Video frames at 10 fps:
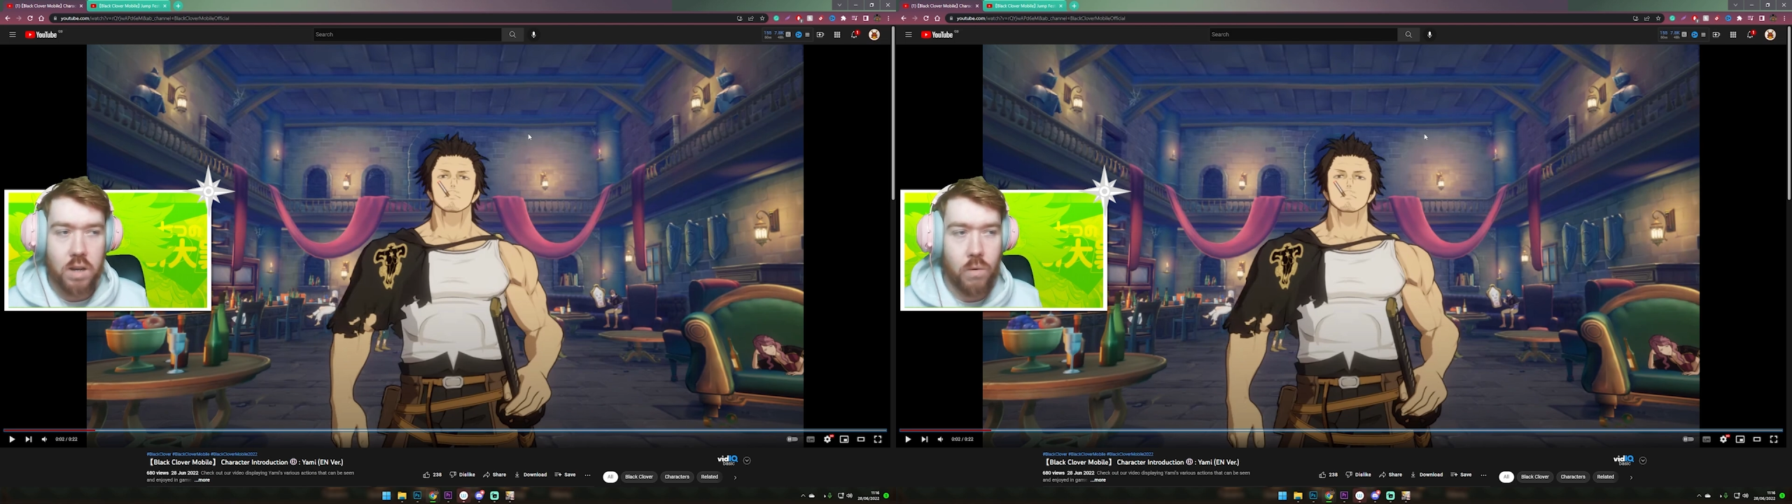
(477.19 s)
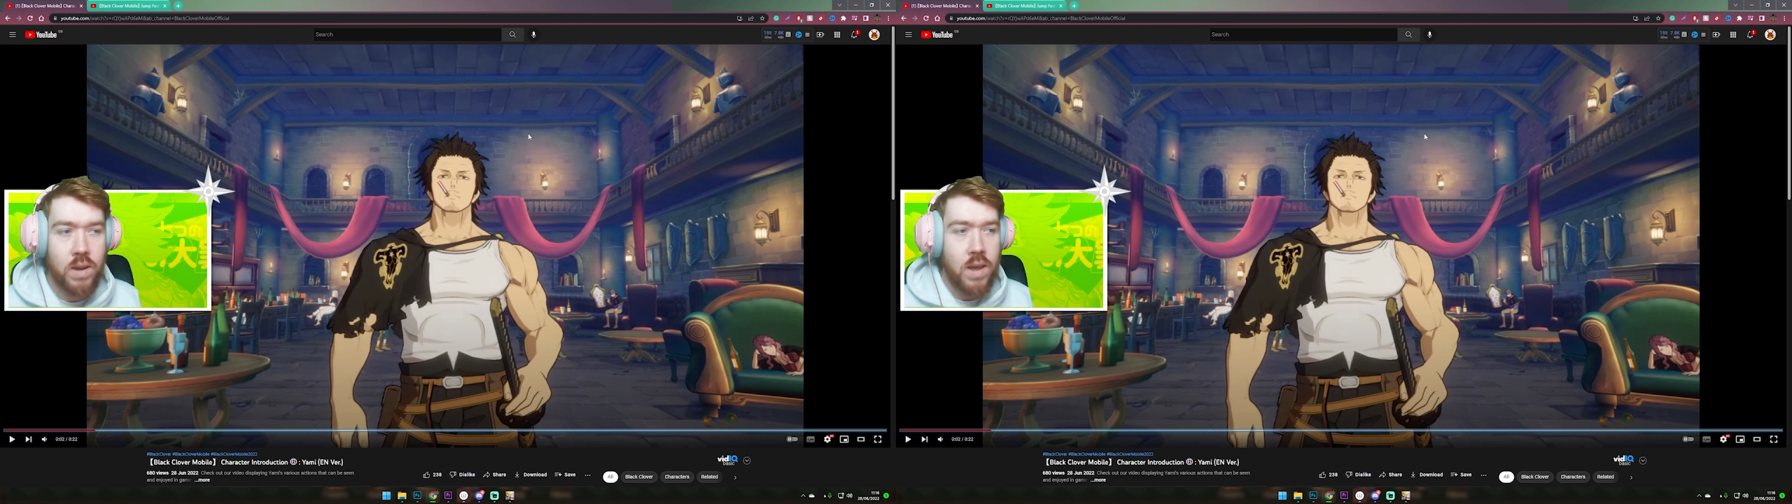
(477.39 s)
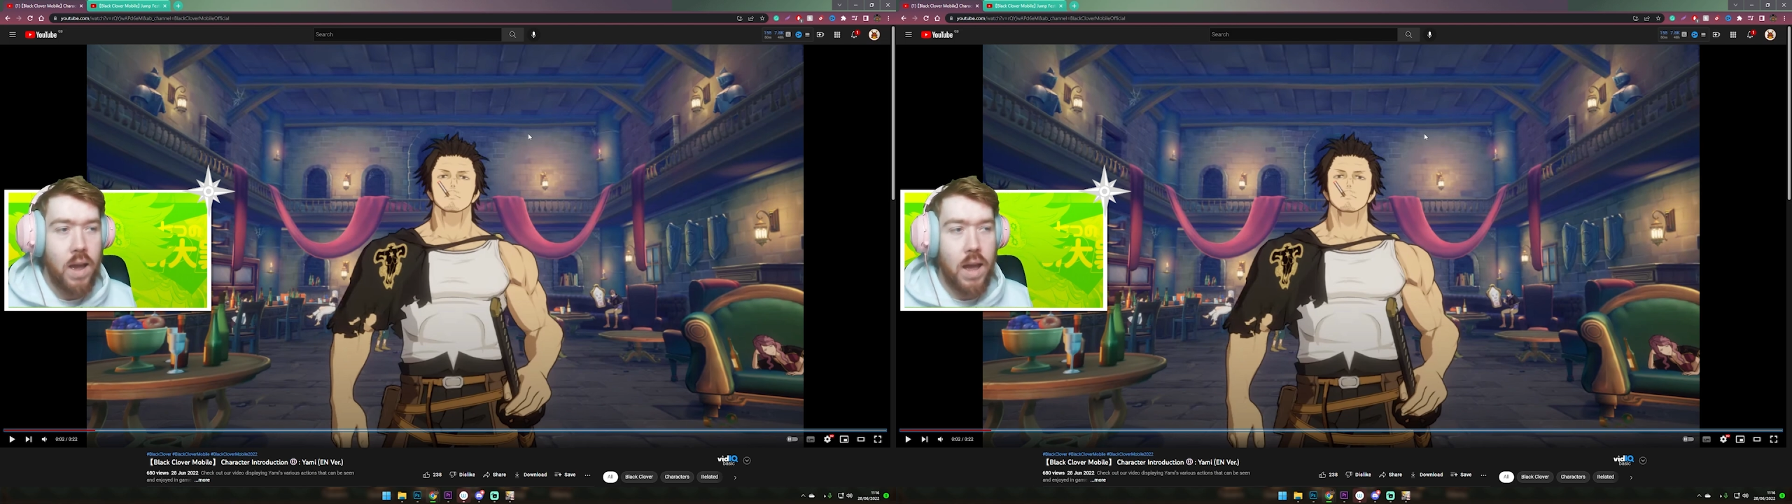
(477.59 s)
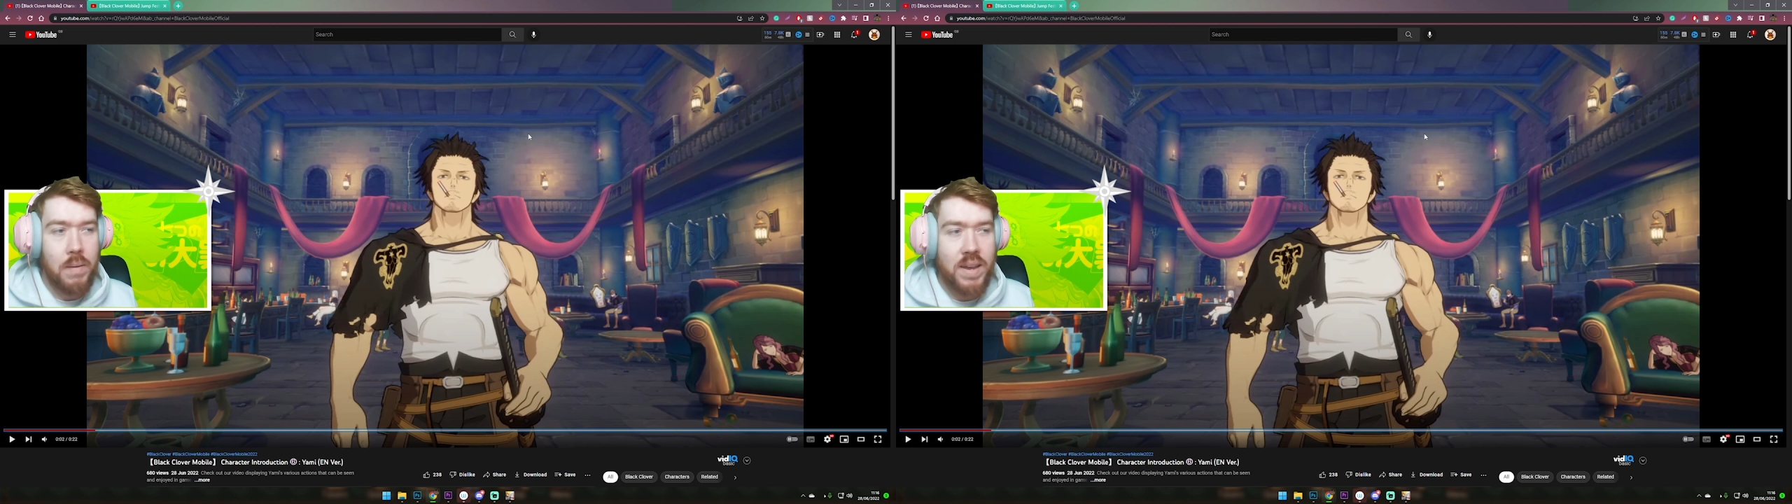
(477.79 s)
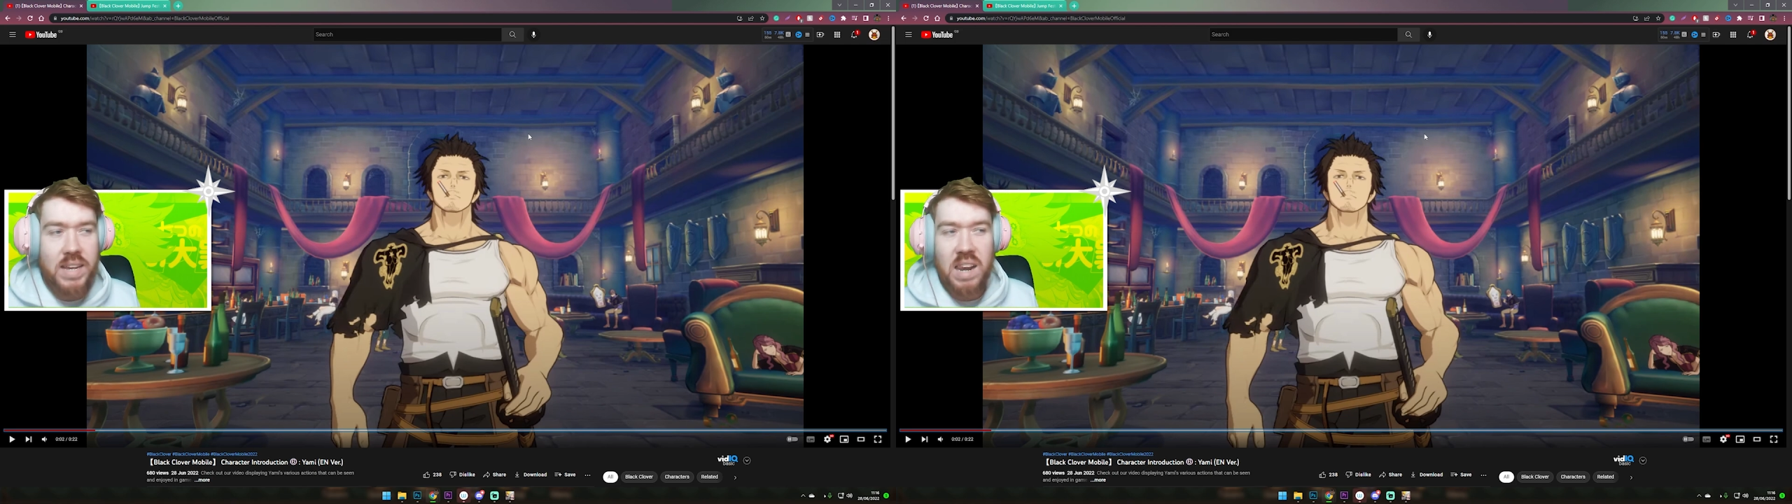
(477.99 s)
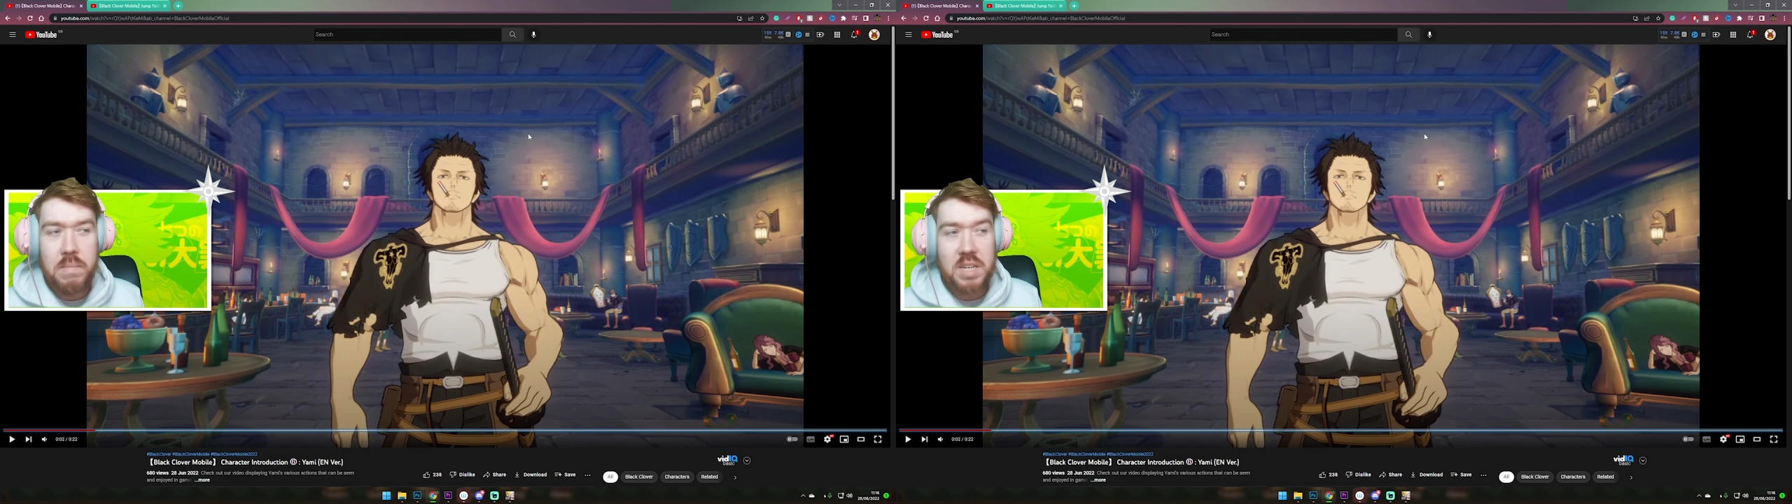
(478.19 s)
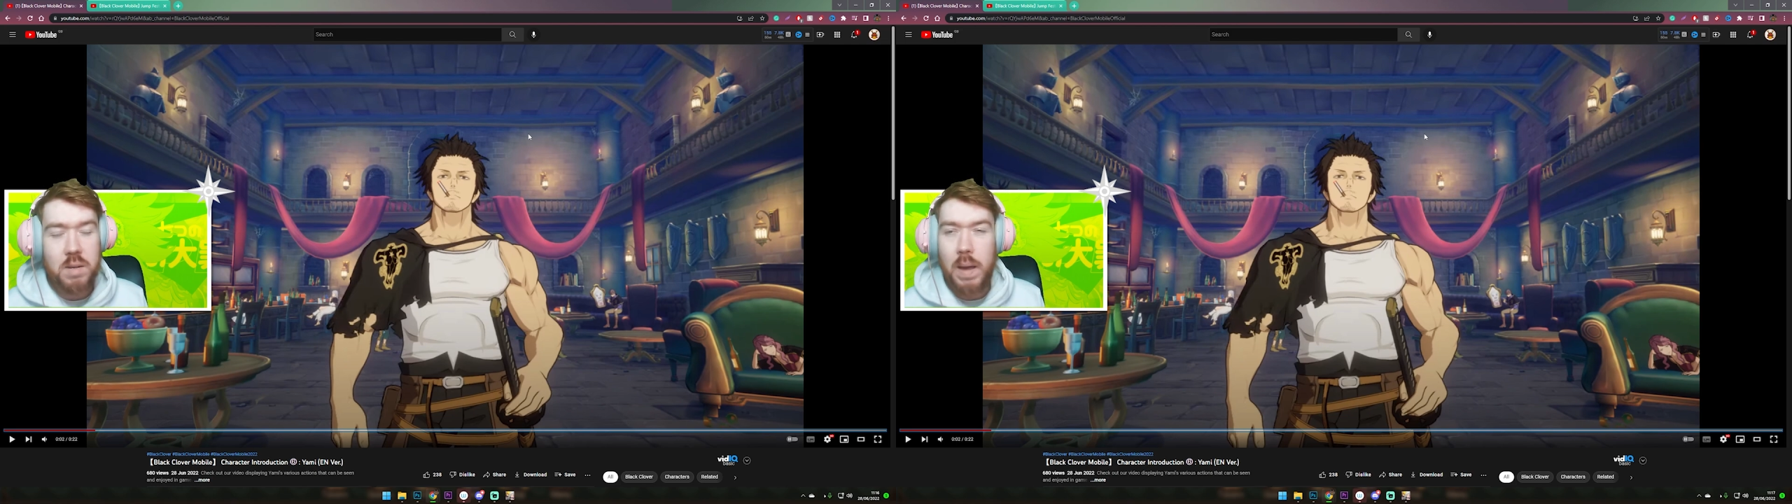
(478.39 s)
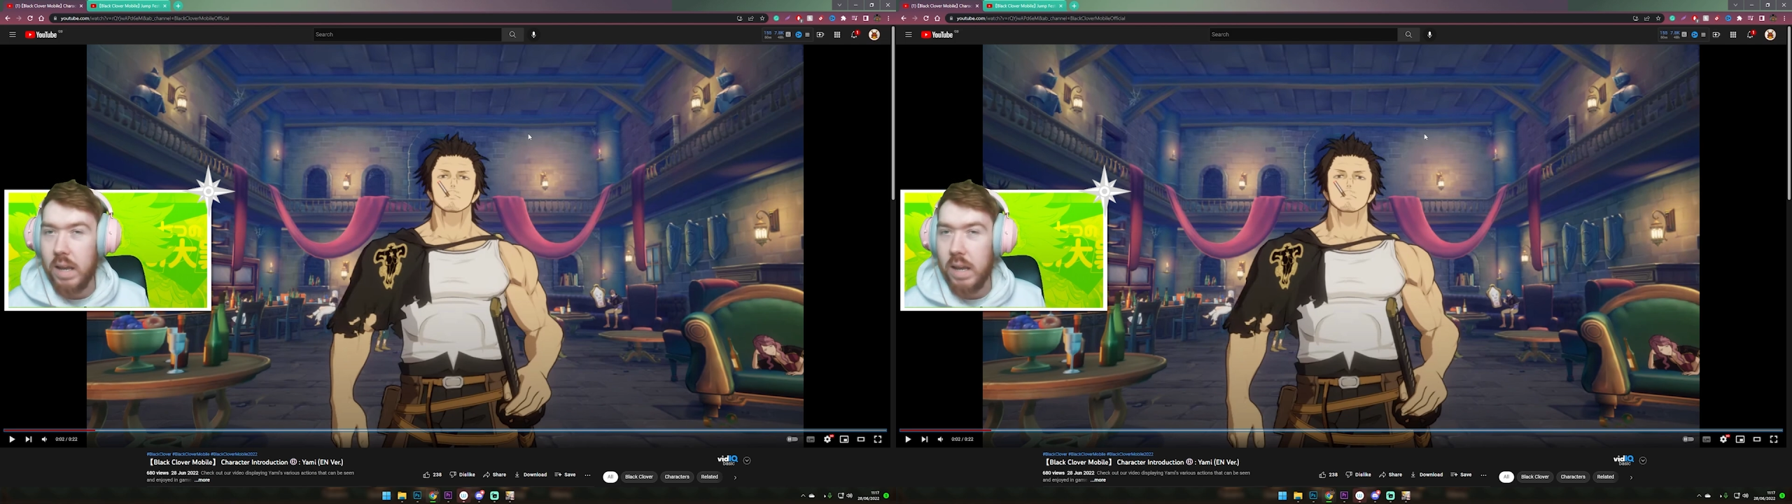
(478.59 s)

So his animations